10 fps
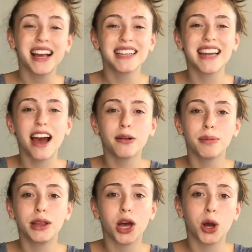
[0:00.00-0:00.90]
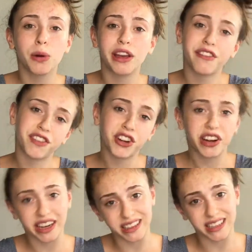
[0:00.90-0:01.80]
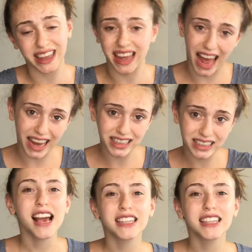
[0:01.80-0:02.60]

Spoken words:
down below if you're into that.